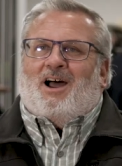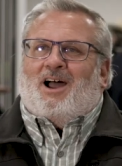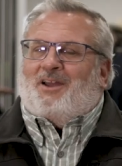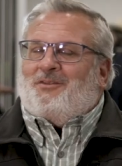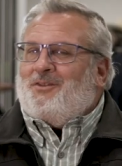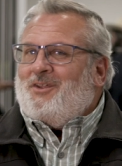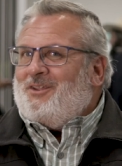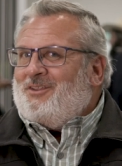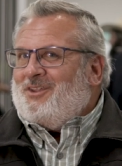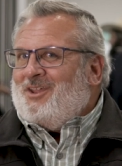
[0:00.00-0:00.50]

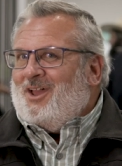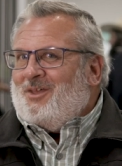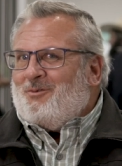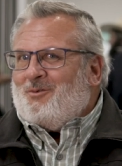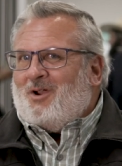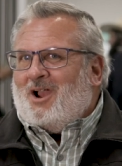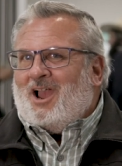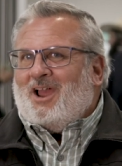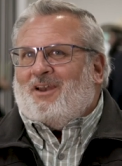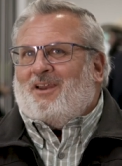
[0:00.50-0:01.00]
I think the
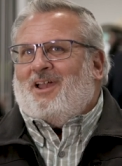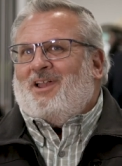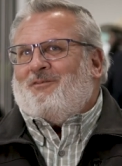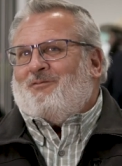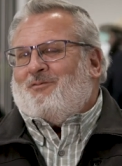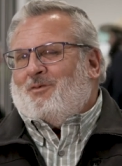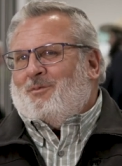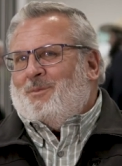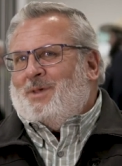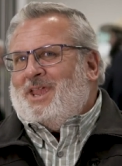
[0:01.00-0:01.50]
other
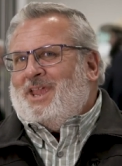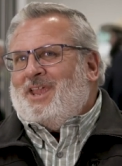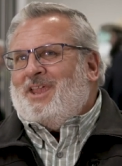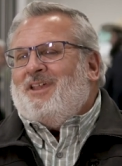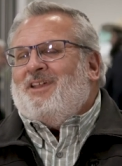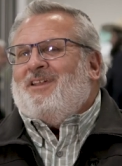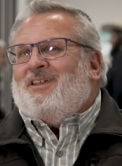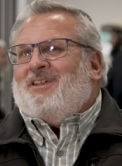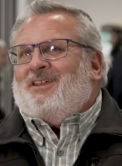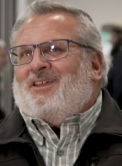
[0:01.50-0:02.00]
highlight for
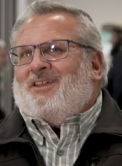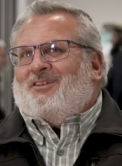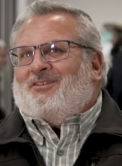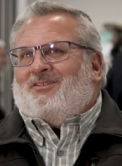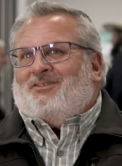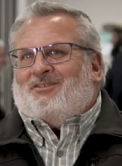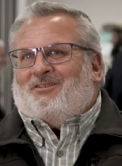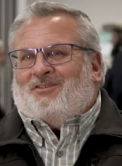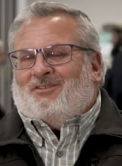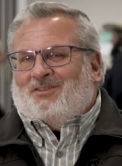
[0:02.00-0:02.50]
me
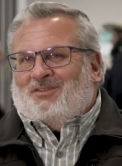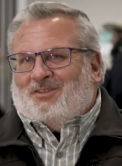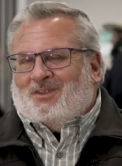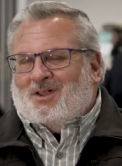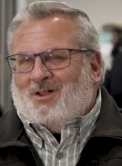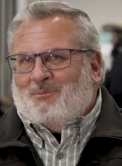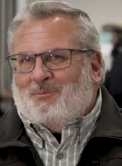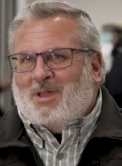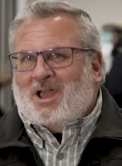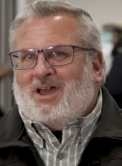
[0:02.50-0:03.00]
is
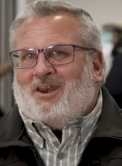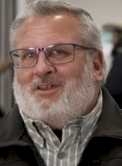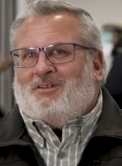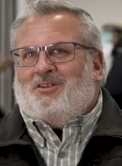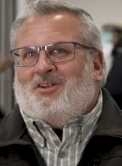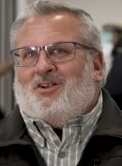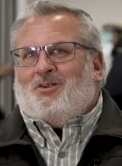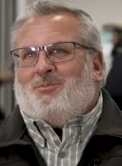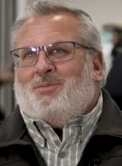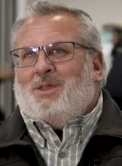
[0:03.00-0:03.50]
the amount
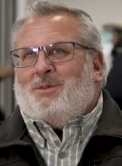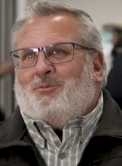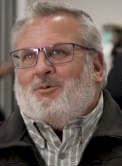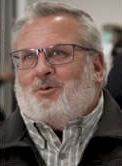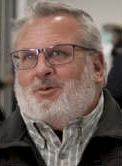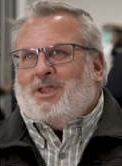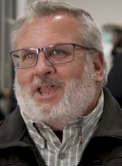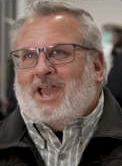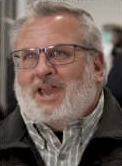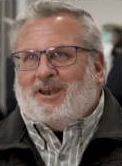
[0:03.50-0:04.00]
of young
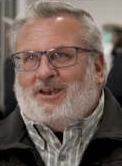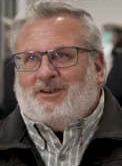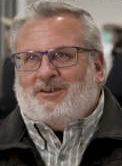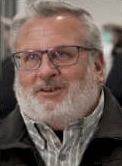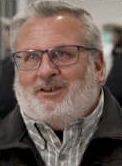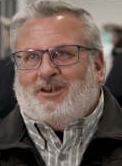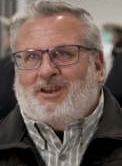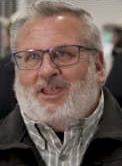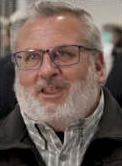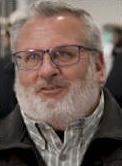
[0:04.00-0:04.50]
people we had
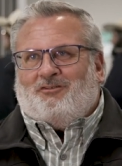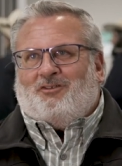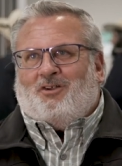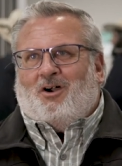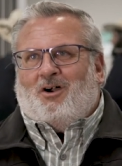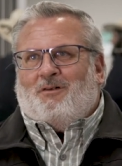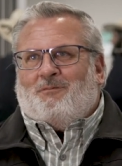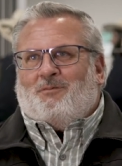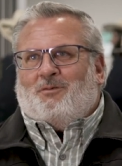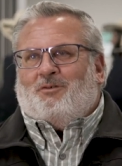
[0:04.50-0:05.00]
at today's
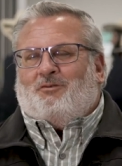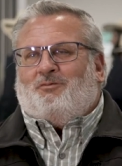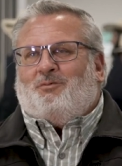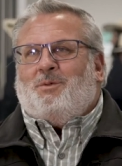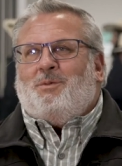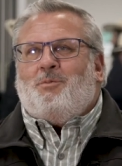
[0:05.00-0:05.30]
conference.